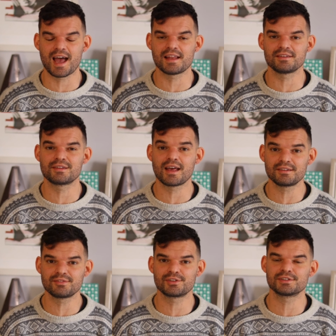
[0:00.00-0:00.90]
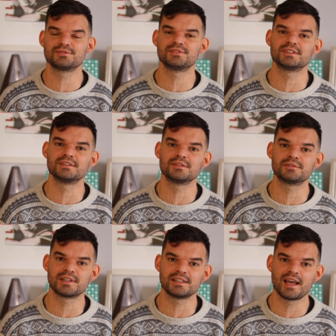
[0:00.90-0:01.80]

And that first video already